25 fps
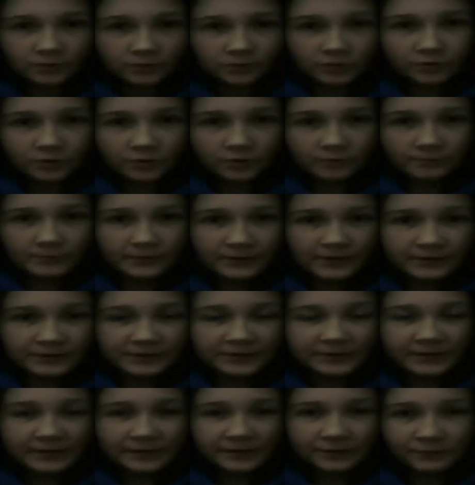So I gotta go to bed
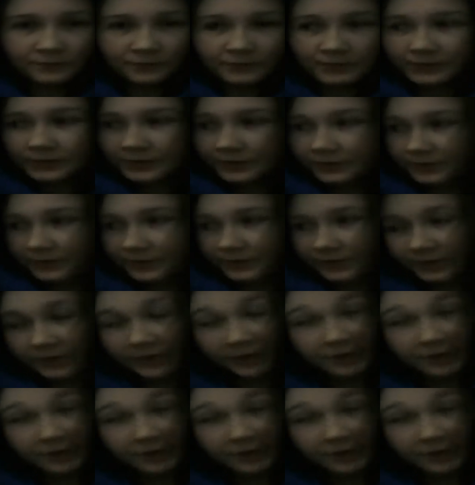now, I,